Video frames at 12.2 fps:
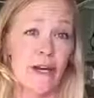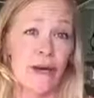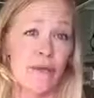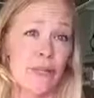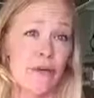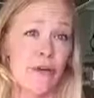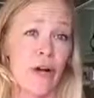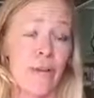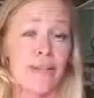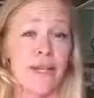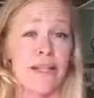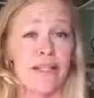the only
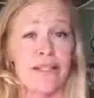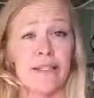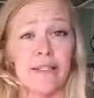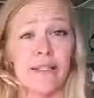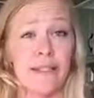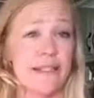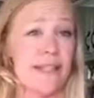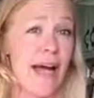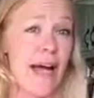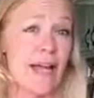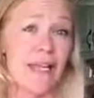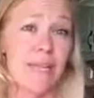grape that does
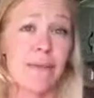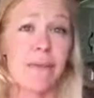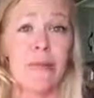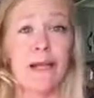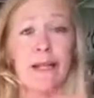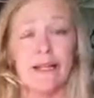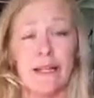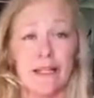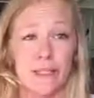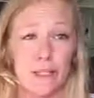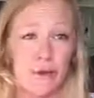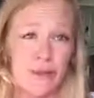not need to be blended.
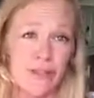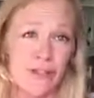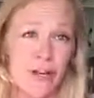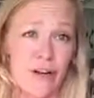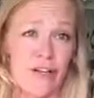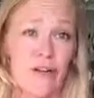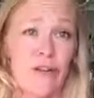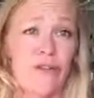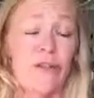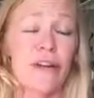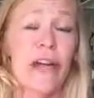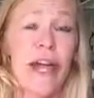It is perfect on its
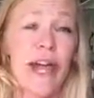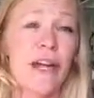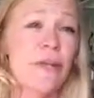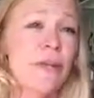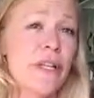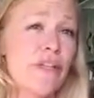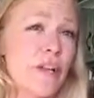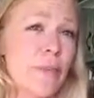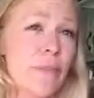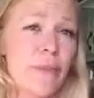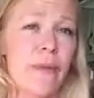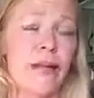own, and it really
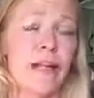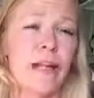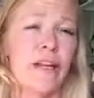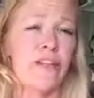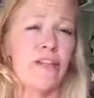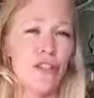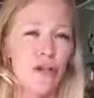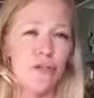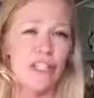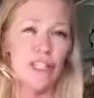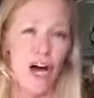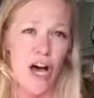shouldn't be blended. It is
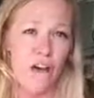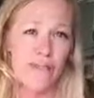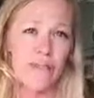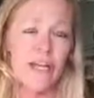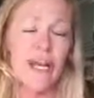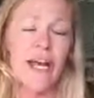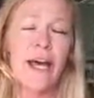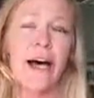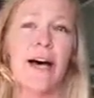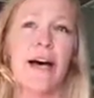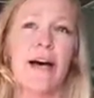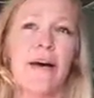so soft
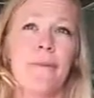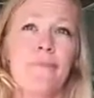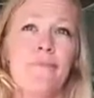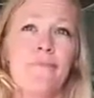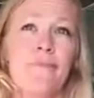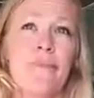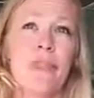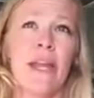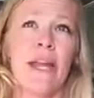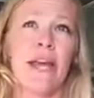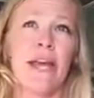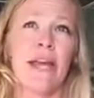and
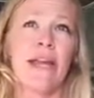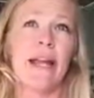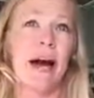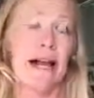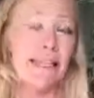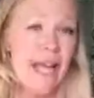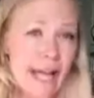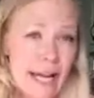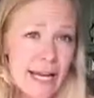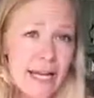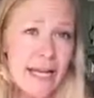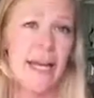not
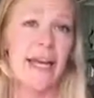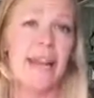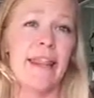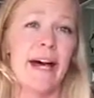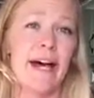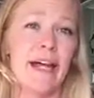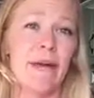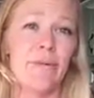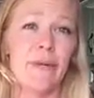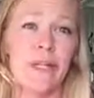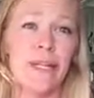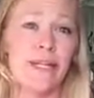tannic that
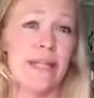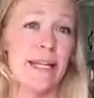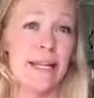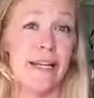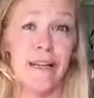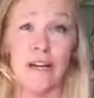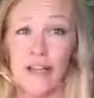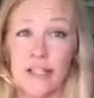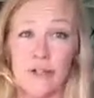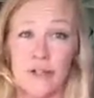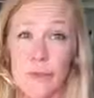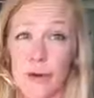it really doesn't need it. It
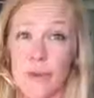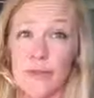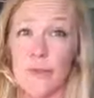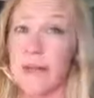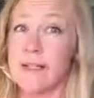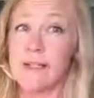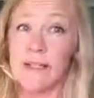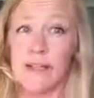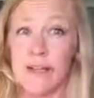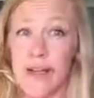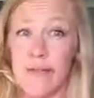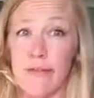also is one of those wines that
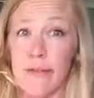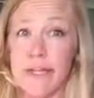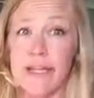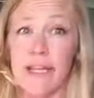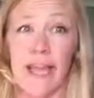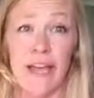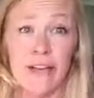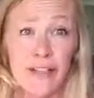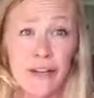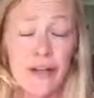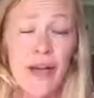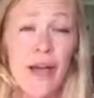should never be
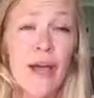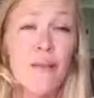decantered